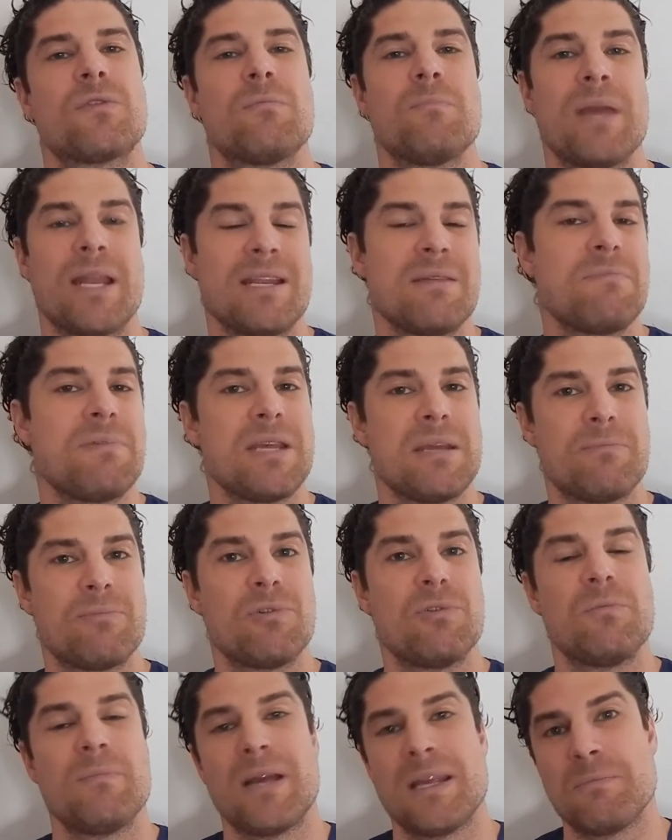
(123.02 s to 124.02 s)
for many
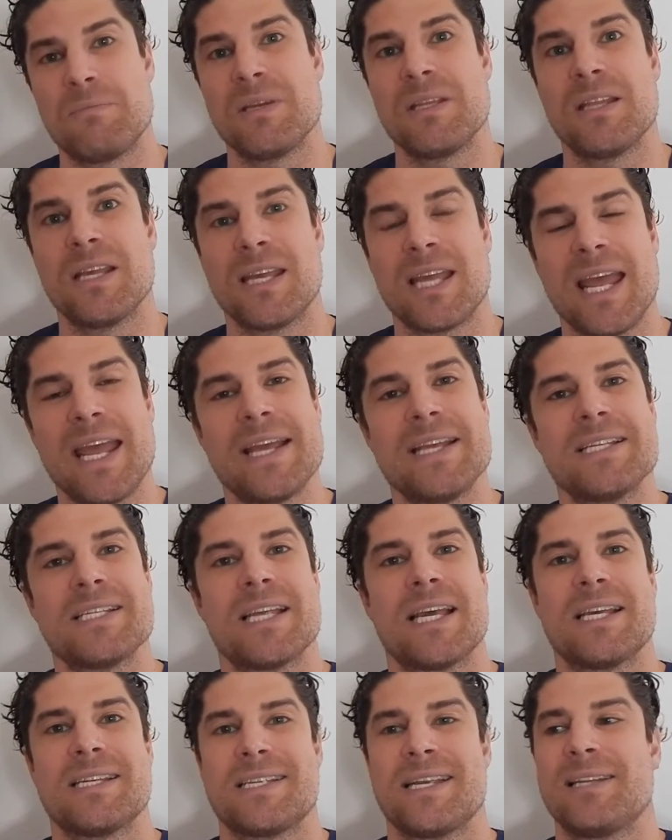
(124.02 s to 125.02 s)
people might be the case
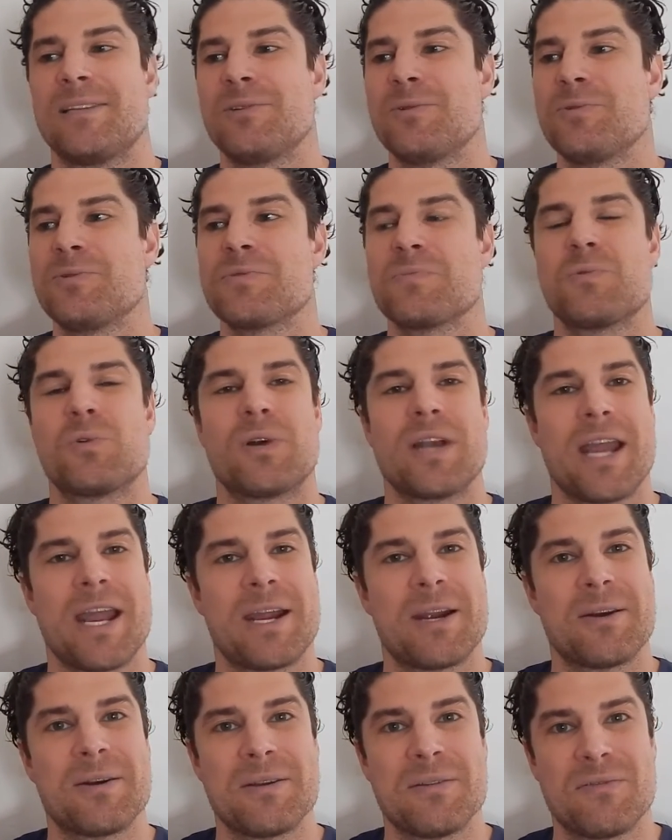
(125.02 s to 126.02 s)
as they lose more
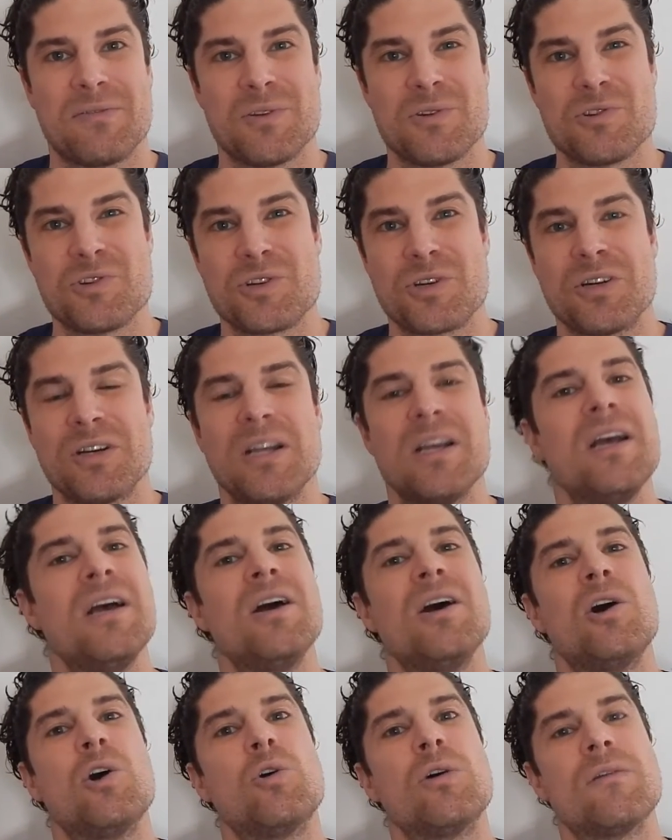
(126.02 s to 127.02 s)
hair in the future,
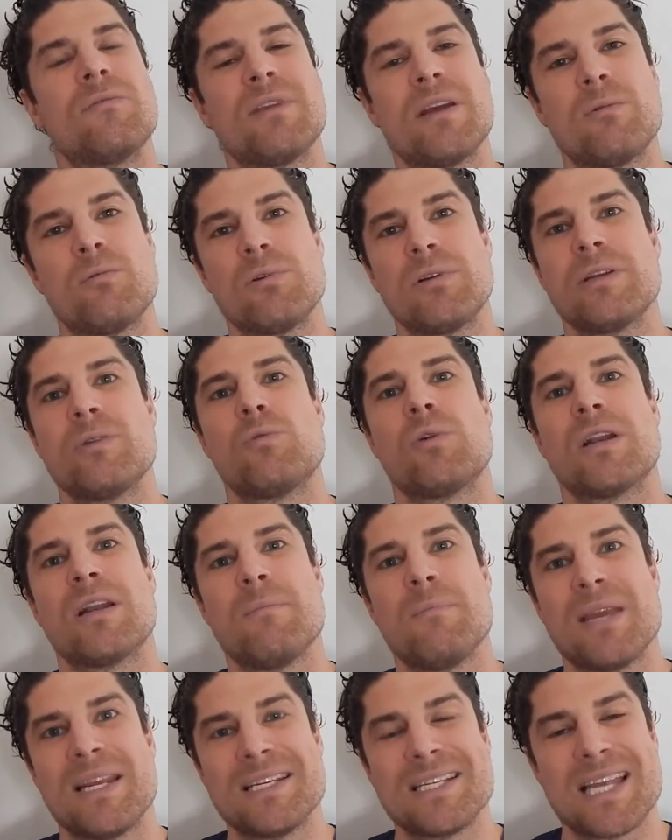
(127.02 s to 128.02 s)
or if they really want to
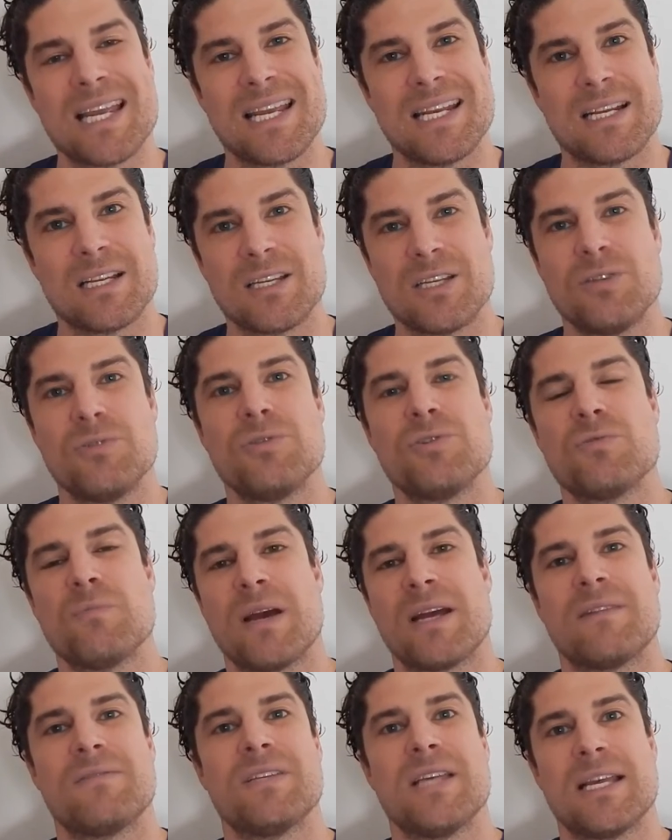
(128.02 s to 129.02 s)
maintain a huge
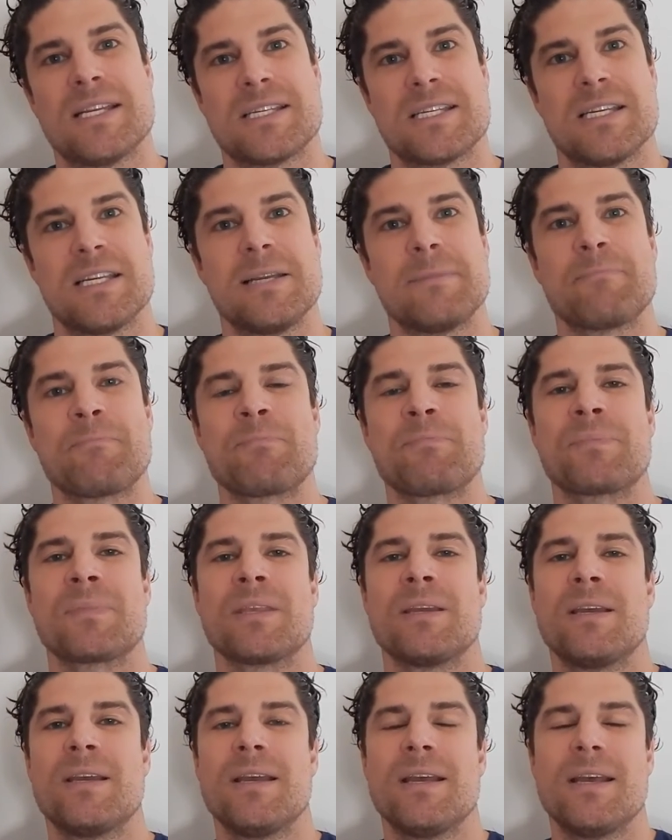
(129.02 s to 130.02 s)
amount of density,
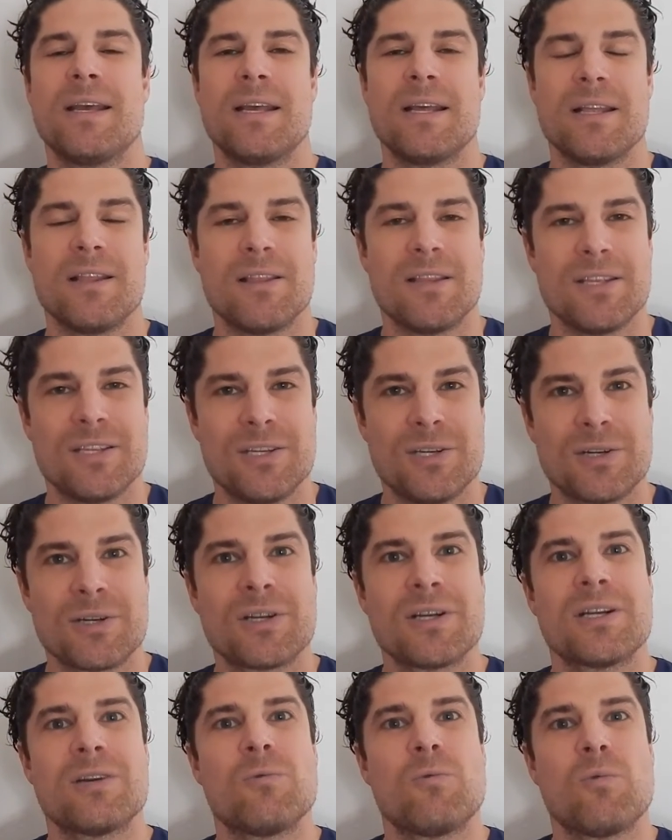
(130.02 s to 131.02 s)
you're
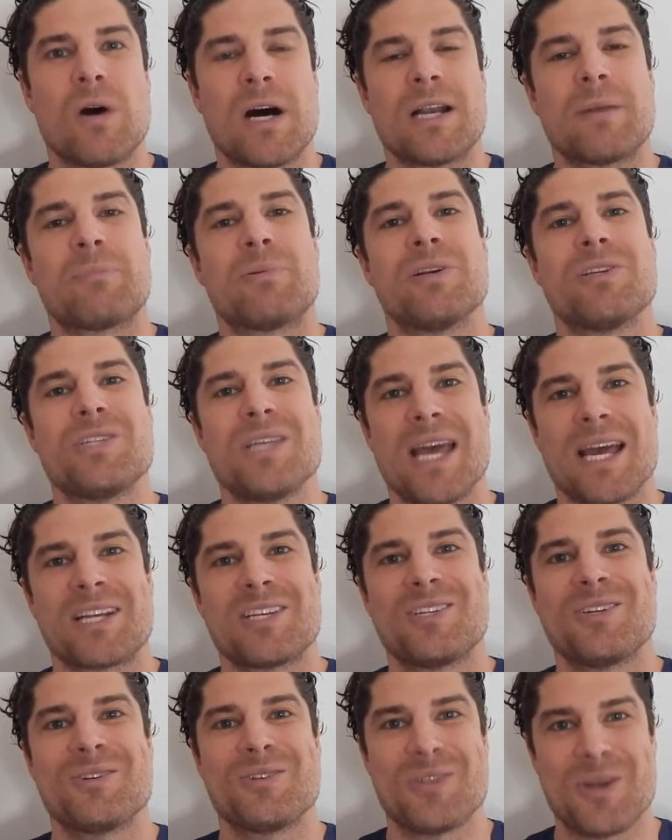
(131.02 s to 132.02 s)
going to want to
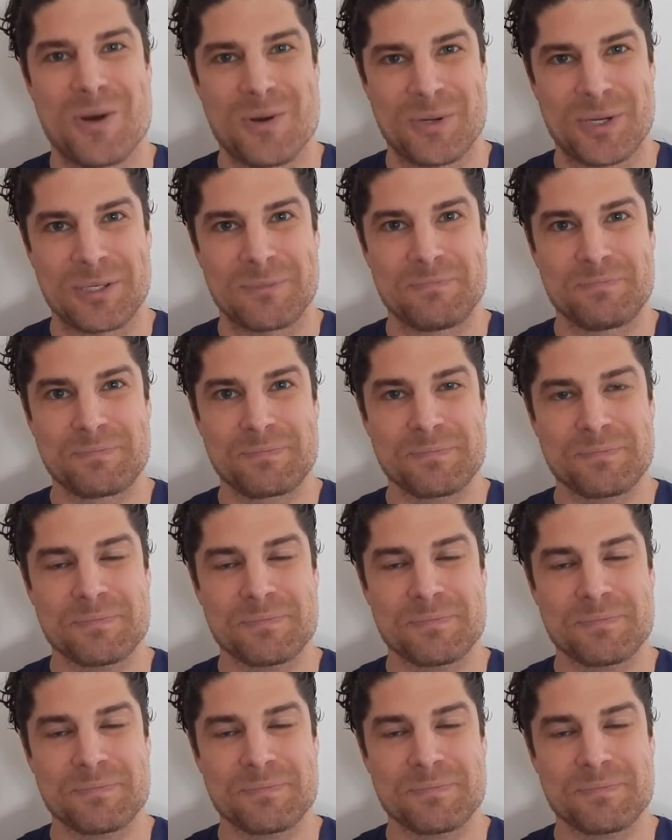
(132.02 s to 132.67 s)
protect your donor.